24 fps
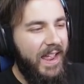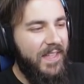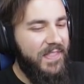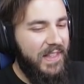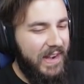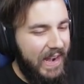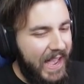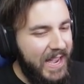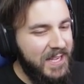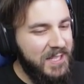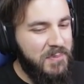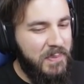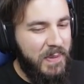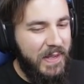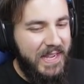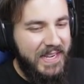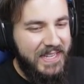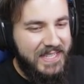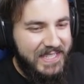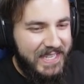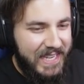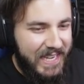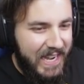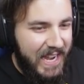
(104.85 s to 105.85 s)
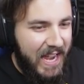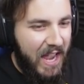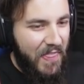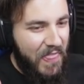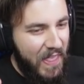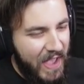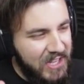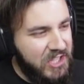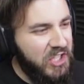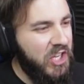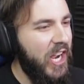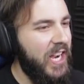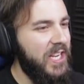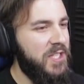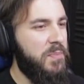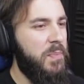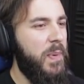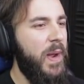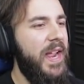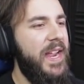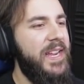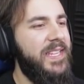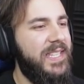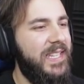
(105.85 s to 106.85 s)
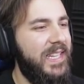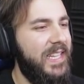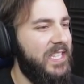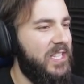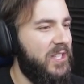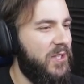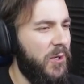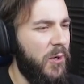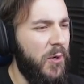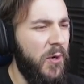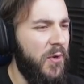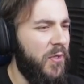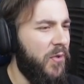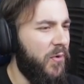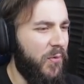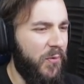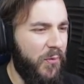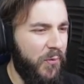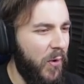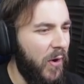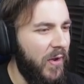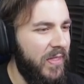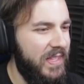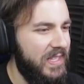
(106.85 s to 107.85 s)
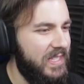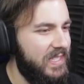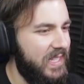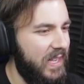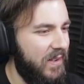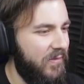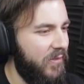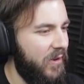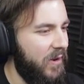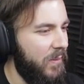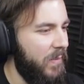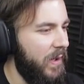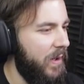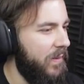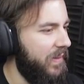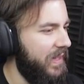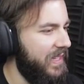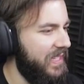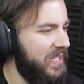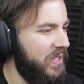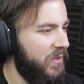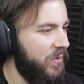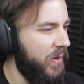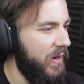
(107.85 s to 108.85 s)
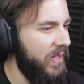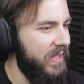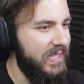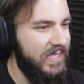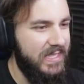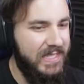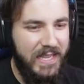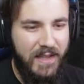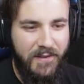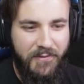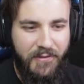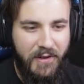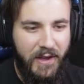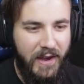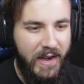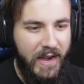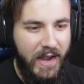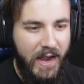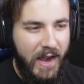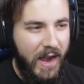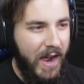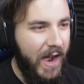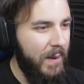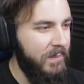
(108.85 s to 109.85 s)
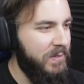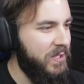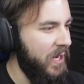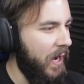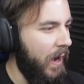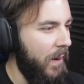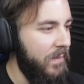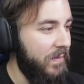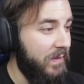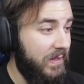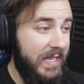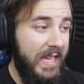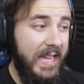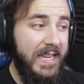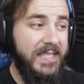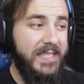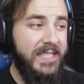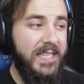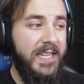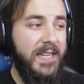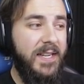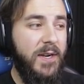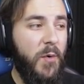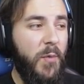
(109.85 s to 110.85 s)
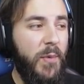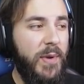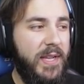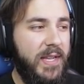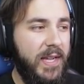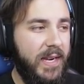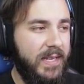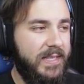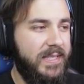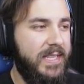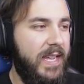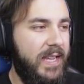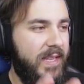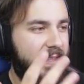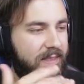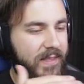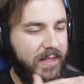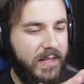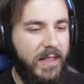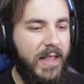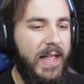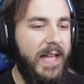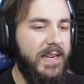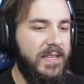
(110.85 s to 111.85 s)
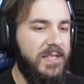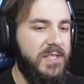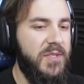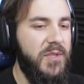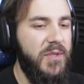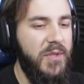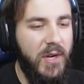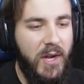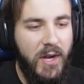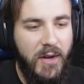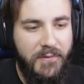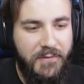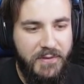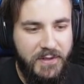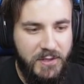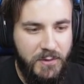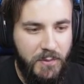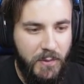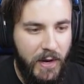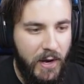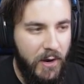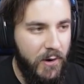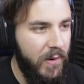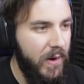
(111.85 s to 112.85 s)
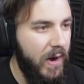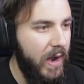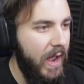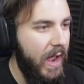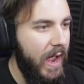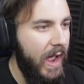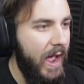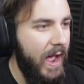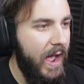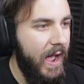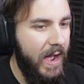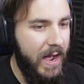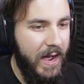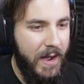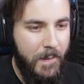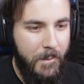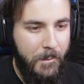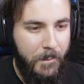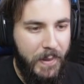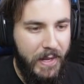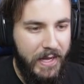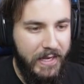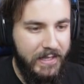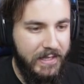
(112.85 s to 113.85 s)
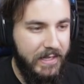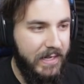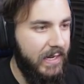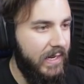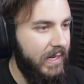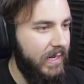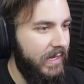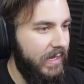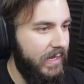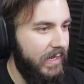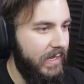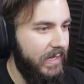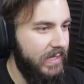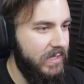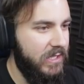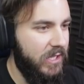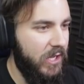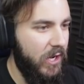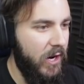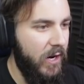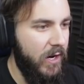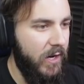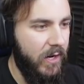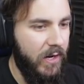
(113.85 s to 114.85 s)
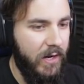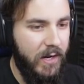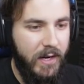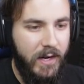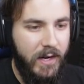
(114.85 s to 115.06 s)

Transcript: The last piece, the chest piece, and let's throw throw this stuff on, baby. Let's throw this stuff on. I'm so, I'm guessing we got to take the glider suit off as well. Um, but let's go.